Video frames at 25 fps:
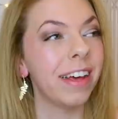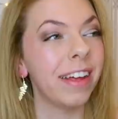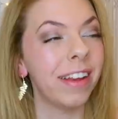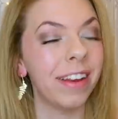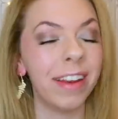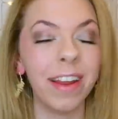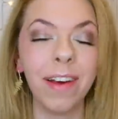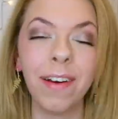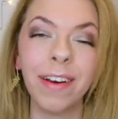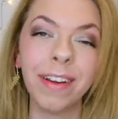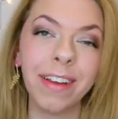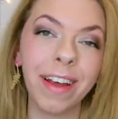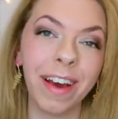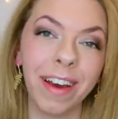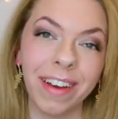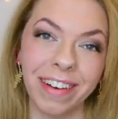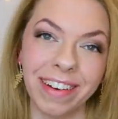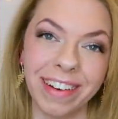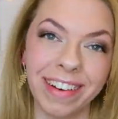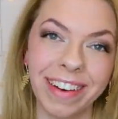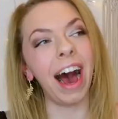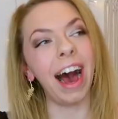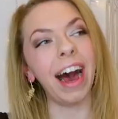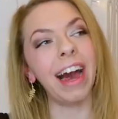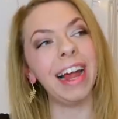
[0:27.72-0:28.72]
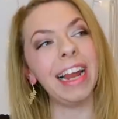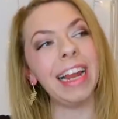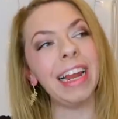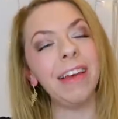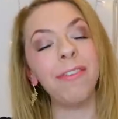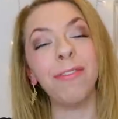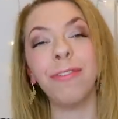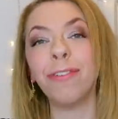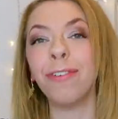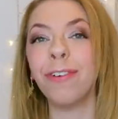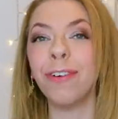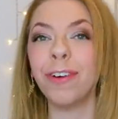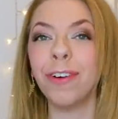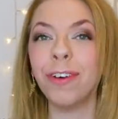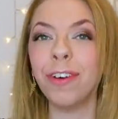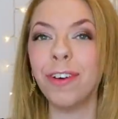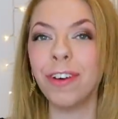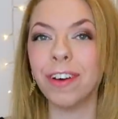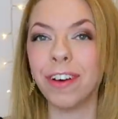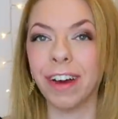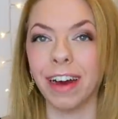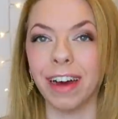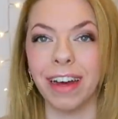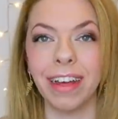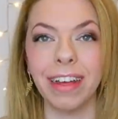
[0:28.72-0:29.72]
No, I don't. I live through you
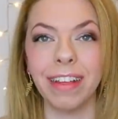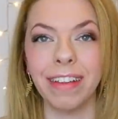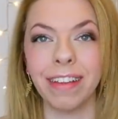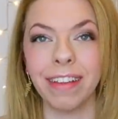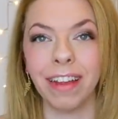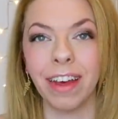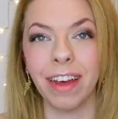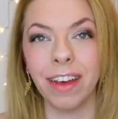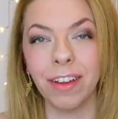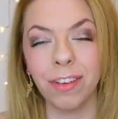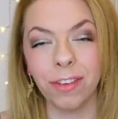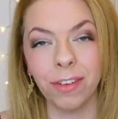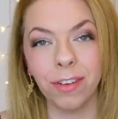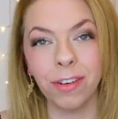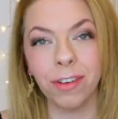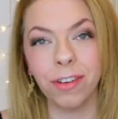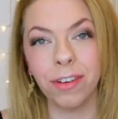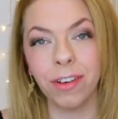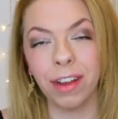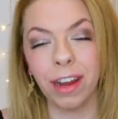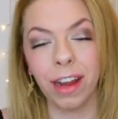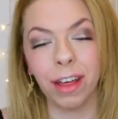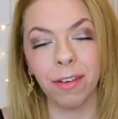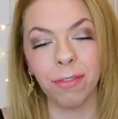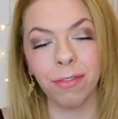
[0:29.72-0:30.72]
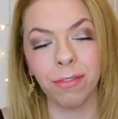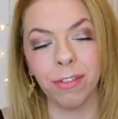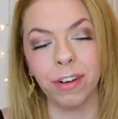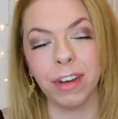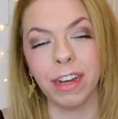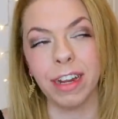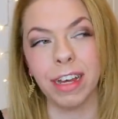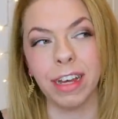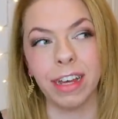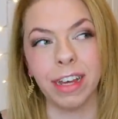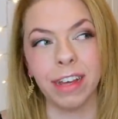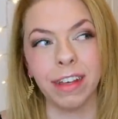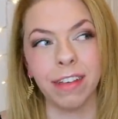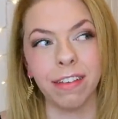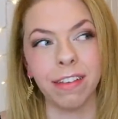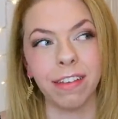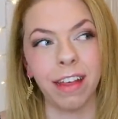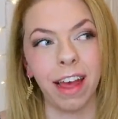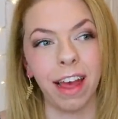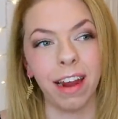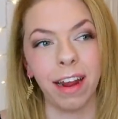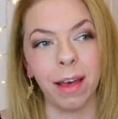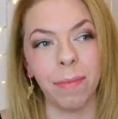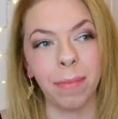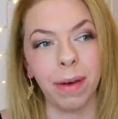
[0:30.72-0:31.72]
guys. I do love readings
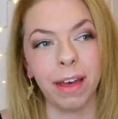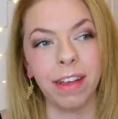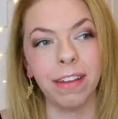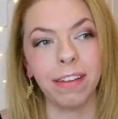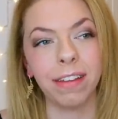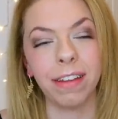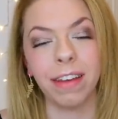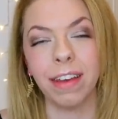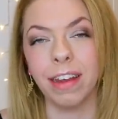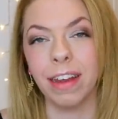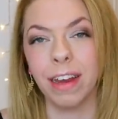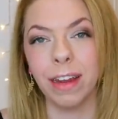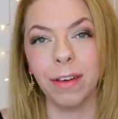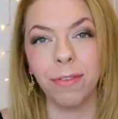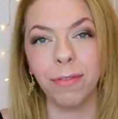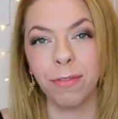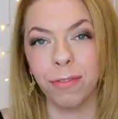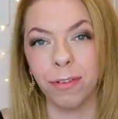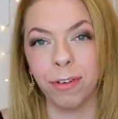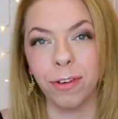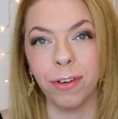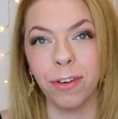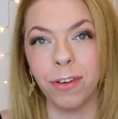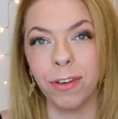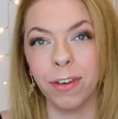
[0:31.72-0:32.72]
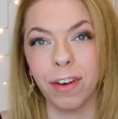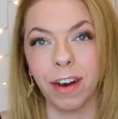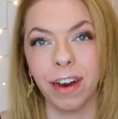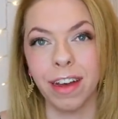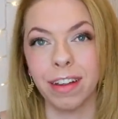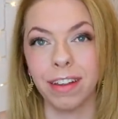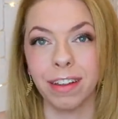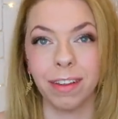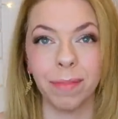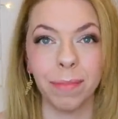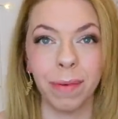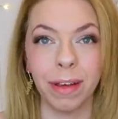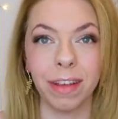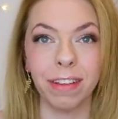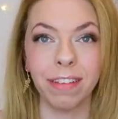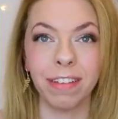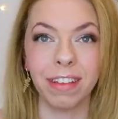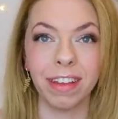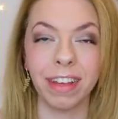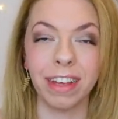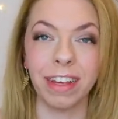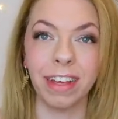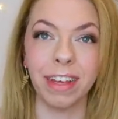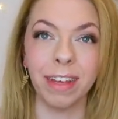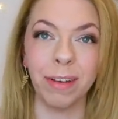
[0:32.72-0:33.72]
and I basically live through you guys. That's
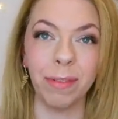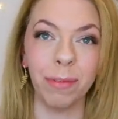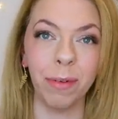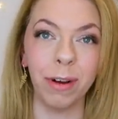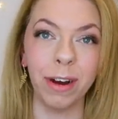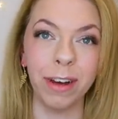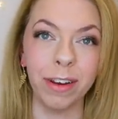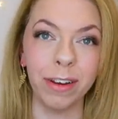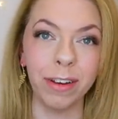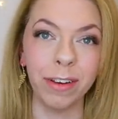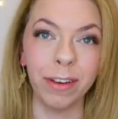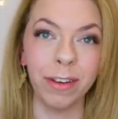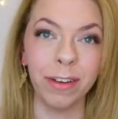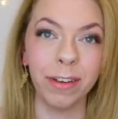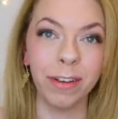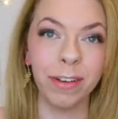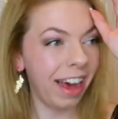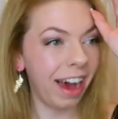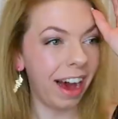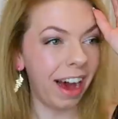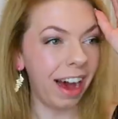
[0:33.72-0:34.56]
basically what I do.